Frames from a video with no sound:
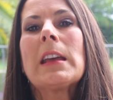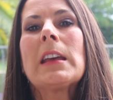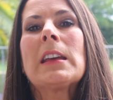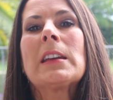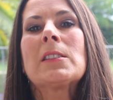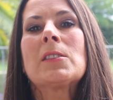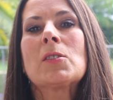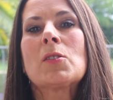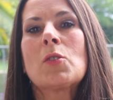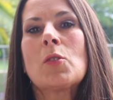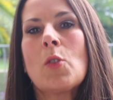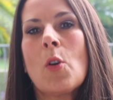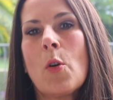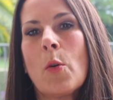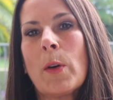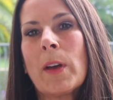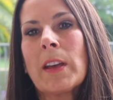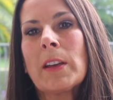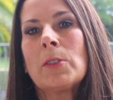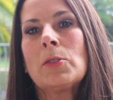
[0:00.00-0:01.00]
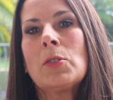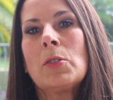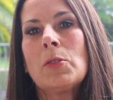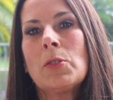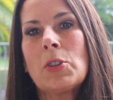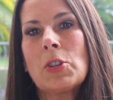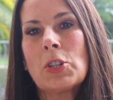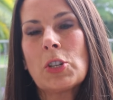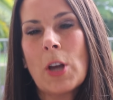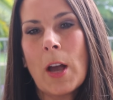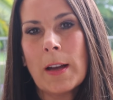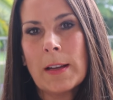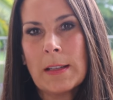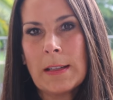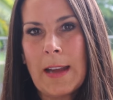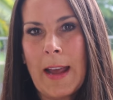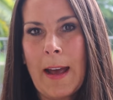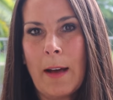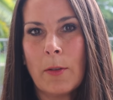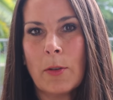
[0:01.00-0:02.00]
It's going to
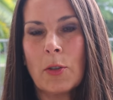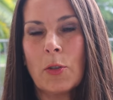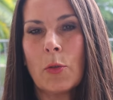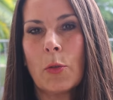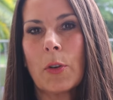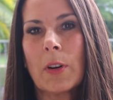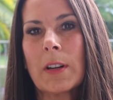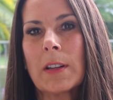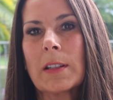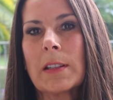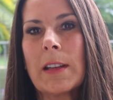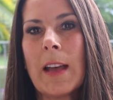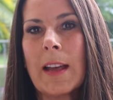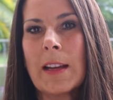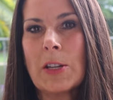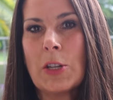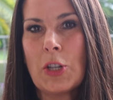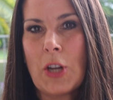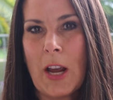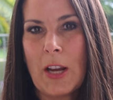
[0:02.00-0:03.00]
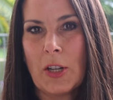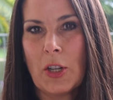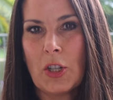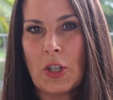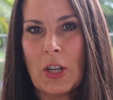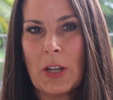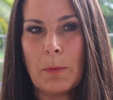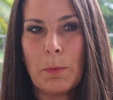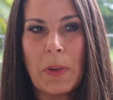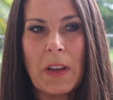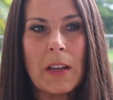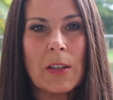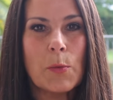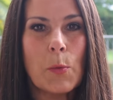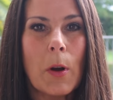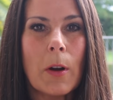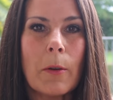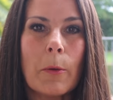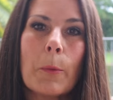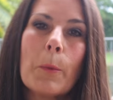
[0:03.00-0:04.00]
shut down your digestion, because
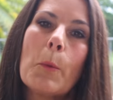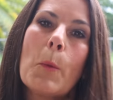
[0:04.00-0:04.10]
we're,